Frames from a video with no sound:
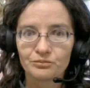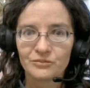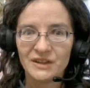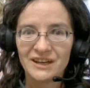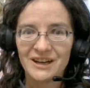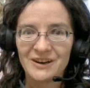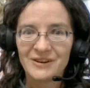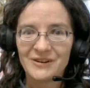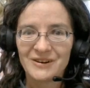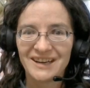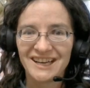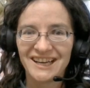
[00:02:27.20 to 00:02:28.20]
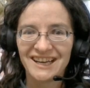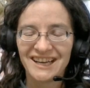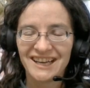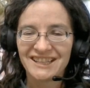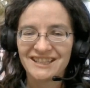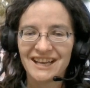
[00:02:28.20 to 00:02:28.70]
you know,
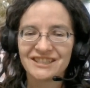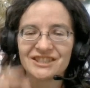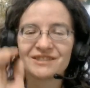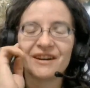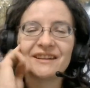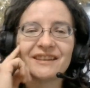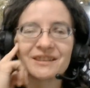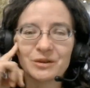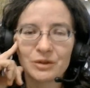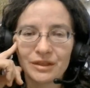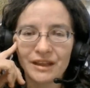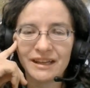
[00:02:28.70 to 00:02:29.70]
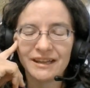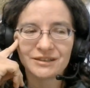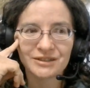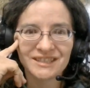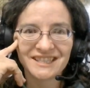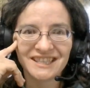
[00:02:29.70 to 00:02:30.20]
it, I just find this whole thing
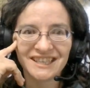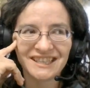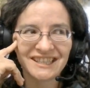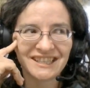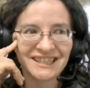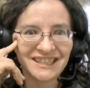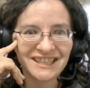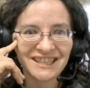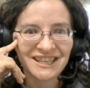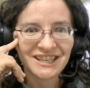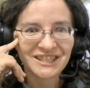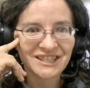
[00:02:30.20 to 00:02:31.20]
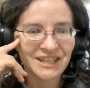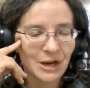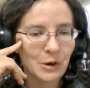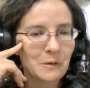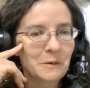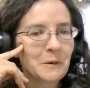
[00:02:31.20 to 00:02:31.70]
interesting.
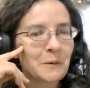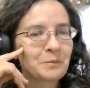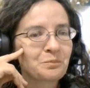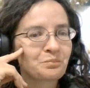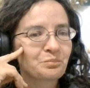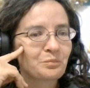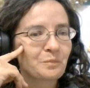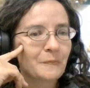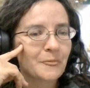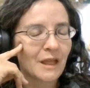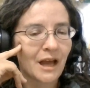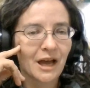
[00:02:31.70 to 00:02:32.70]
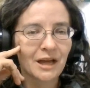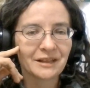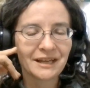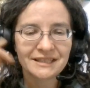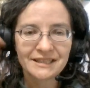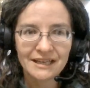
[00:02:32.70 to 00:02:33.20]
So, uh,
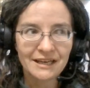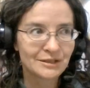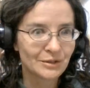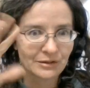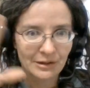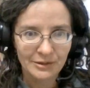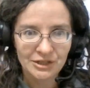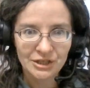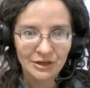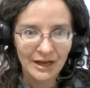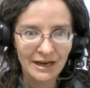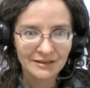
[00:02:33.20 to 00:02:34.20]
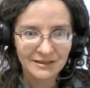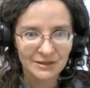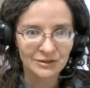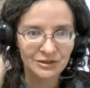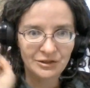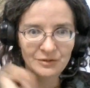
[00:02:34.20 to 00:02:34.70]
let's get into it. Let me show you how to
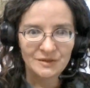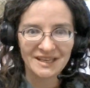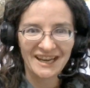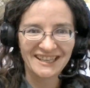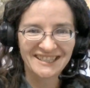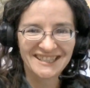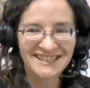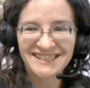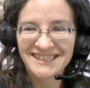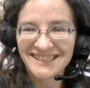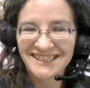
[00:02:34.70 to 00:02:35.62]
search those sites.